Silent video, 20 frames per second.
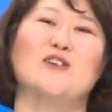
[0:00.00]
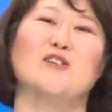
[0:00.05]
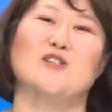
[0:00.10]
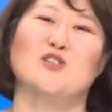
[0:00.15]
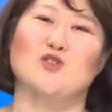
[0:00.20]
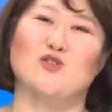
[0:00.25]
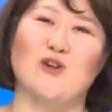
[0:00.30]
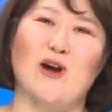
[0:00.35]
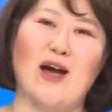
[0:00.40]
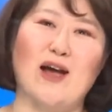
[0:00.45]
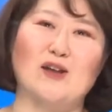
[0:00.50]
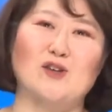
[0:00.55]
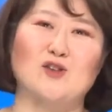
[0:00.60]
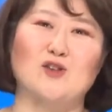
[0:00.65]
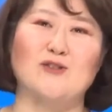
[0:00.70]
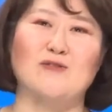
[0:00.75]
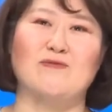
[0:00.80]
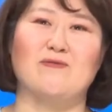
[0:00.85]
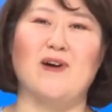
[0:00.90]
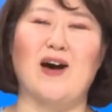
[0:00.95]
Try
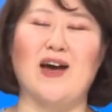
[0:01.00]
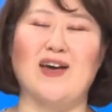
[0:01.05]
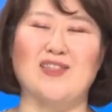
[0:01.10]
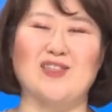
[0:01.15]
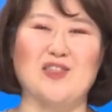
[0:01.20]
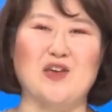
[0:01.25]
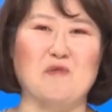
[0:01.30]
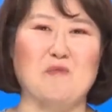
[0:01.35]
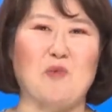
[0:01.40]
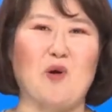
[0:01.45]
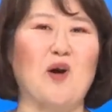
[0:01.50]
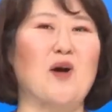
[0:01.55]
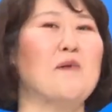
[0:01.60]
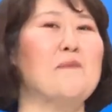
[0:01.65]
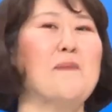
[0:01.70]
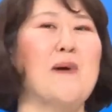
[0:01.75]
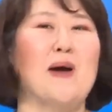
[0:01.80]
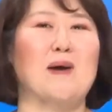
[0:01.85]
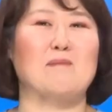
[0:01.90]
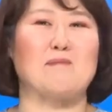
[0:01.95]
to find the
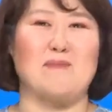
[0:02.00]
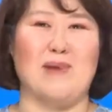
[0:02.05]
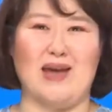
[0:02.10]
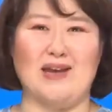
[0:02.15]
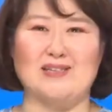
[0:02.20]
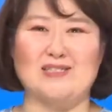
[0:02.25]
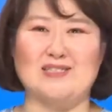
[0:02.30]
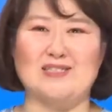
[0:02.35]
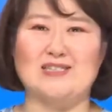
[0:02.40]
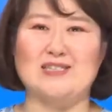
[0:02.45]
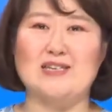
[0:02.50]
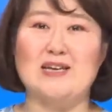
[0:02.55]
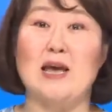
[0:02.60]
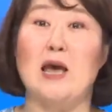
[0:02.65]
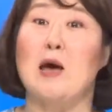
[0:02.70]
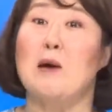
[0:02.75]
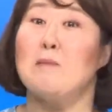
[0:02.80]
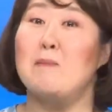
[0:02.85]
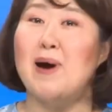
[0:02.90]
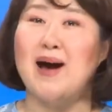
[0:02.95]
perfect match
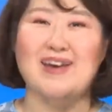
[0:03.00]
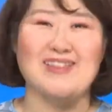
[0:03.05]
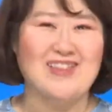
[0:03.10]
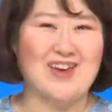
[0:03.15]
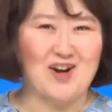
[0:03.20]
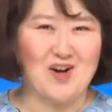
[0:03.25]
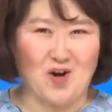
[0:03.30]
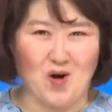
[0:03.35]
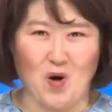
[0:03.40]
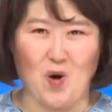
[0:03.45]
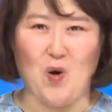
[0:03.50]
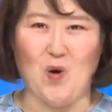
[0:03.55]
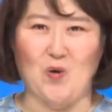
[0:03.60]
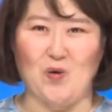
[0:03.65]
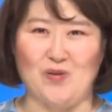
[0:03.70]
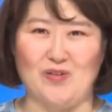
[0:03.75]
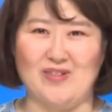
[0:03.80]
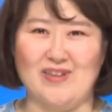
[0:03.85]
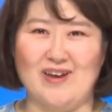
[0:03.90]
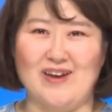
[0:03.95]
by their
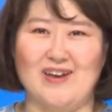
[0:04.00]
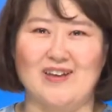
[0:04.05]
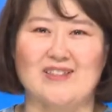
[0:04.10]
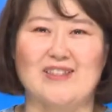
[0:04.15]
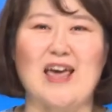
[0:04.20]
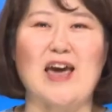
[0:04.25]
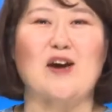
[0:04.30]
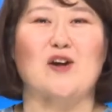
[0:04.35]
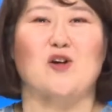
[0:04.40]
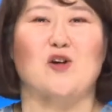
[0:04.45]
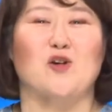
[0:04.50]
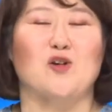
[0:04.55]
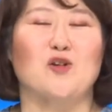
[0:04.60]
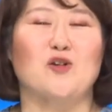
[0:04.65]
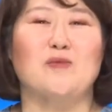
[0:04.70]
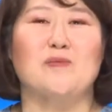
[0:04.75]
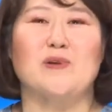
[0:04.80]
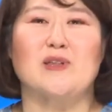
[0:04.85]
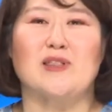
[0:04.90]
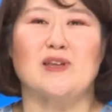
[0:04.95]
own. That
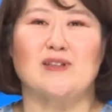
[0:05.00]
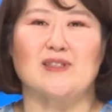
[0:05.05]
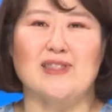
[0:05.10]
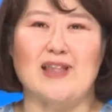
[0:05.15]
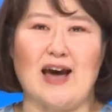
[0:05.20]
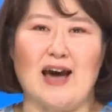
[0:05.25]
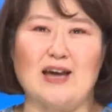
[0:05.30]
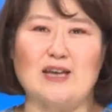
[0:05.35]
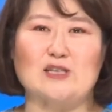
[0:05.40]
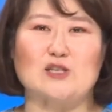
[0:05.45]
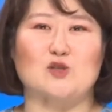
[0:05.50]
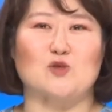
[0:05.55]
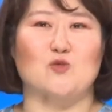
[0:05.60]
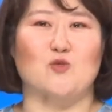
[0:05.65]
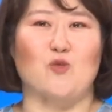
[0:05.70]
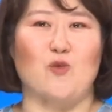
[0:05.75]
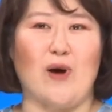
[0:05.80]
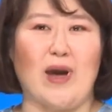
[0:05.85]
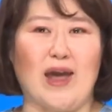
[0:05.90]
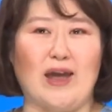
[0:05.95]
could be the nice
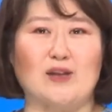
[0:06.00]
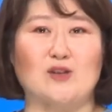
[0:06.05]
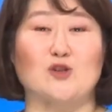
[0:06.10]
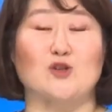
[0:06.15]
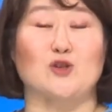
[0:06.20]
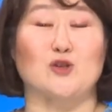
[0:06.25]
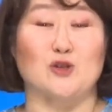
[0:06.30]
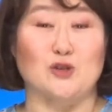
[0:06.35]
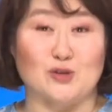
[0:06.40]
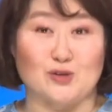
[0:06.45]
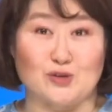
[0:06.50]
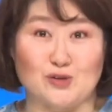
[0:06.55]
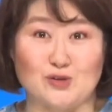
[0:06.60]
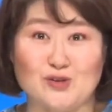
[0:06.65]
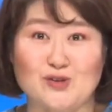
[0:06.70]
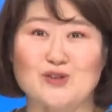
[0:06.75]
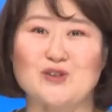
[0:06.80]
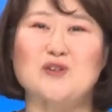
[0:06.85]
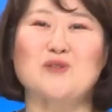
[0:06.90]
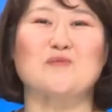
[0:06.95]
way
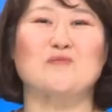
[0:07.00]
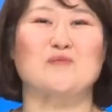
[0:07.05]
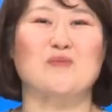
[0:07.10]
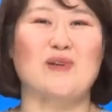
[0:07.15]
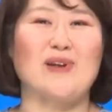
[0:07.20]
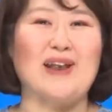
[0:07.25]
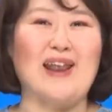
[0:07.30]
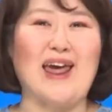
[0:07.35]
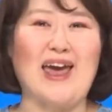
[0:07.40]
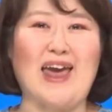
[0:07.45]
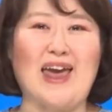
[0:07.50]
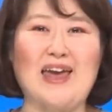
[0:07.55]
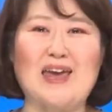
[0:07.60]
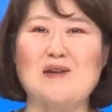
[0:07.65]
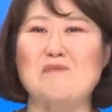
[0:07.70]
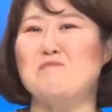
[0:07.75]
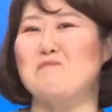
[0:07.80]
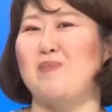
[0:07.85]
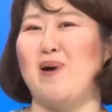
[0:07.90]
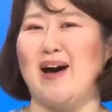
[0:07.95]
to play
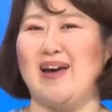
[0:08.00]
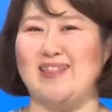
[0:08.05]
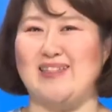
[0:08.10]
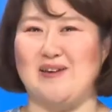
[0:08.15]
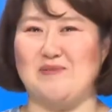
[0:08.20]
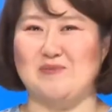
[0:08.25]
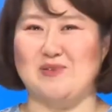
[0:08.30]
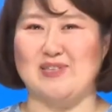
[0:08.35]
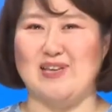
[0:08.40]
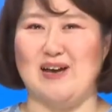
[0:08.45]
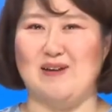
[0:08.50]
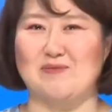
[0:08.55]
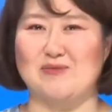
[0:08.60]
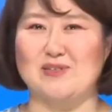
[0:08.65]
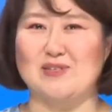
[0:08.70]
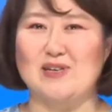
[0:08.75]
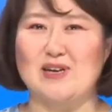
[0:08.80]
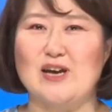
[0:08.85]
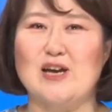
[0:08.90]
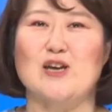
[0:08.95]
by
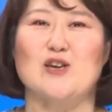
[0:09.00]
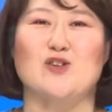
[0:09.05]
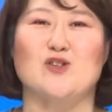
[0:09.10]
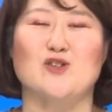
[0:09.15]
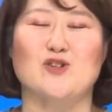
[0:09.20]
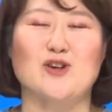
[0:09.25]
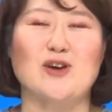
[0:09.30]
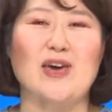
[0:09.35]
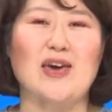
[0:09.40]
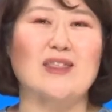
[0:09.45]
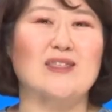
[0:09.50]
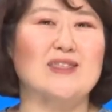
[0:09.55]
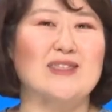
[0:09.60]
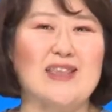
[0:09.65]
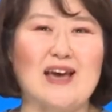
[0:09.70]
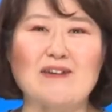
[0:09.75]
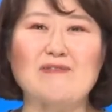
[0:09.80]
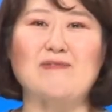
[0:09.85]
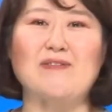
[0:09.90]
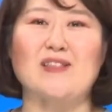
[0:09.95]
themselves. You can
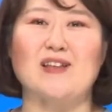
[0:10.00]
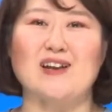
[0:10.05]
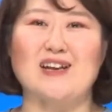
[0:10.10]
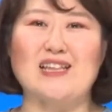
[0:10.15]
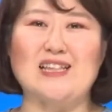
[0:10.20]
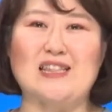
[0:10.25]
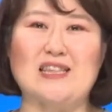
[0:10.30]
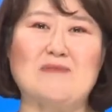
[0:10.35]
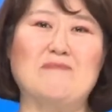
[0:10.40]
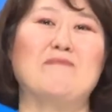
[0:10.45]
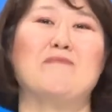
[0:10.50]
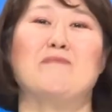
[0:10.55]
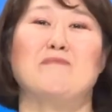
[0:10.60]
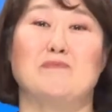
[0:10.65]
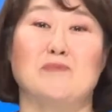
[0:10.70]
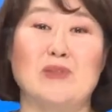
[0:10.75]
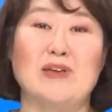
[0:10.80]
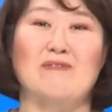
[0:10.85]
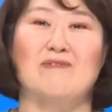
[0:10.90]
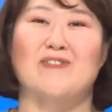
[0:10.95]
definitely
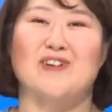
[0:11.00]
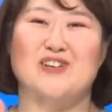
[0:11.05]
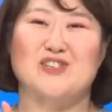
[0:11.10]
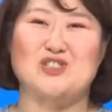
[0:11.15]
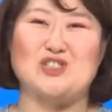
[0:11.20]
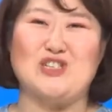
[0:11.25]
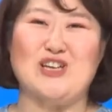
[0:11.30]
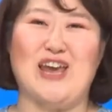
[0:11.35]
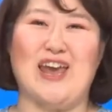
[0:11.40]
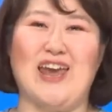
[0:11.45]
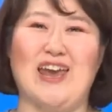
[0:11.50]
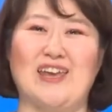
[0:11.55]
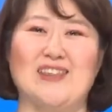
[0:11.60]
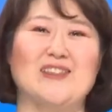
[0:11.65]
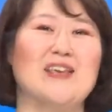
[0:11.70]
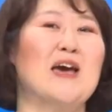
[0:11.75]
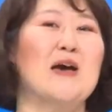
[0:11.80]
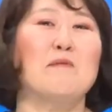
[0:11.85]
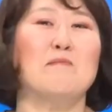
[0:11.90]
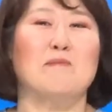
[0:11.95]

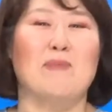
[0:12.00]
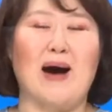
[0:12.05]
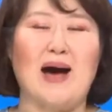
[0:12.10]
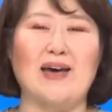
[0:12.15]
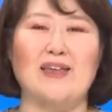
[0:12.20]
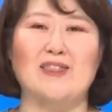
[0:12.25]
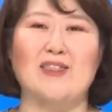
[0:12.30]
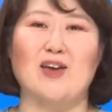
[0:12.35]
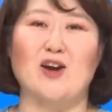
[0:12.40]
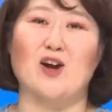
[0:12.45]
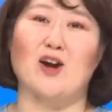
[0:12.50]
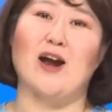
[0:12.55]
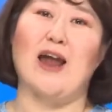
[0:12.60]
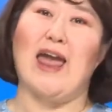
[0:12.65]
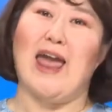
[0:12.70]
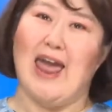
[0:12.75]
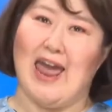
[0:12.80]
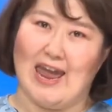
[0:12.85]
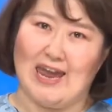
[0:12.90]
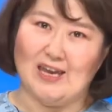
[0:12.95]
differentiate by their
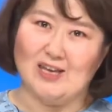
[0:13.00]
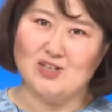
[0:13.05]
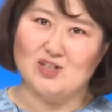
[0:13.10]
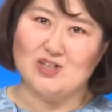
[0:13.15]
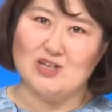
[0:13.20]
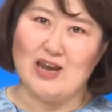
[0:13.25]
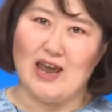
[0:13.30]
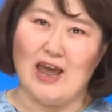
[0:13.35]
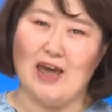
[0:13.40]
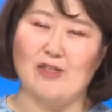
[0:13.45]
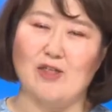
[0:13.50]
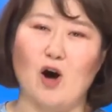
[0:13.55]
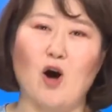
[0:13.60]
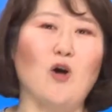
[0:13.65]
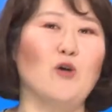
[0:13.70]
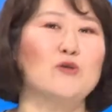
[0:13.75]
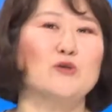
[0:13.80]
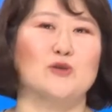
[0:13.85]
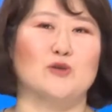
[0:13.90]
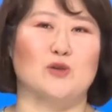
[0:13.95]
age and
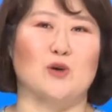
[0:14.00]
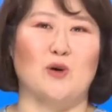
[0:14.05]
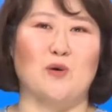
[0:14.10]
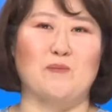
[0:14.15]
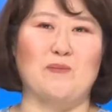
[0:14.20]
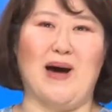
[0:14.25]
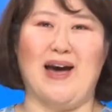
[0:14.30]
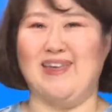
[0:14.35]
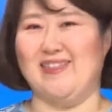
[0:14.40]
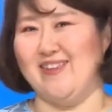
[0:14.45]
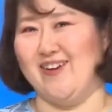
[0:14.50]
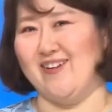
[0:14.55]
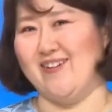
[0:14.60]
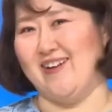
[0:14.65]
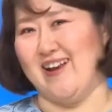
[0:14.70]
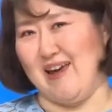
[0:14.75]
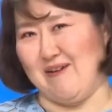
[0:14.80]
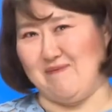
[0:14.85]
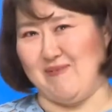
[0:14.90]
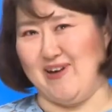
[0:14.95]
also by their
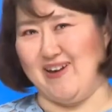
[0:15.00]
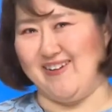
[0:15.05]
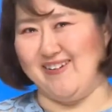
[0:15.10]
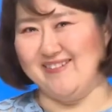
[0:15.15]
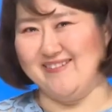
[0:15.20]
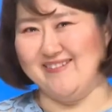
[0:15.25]
level.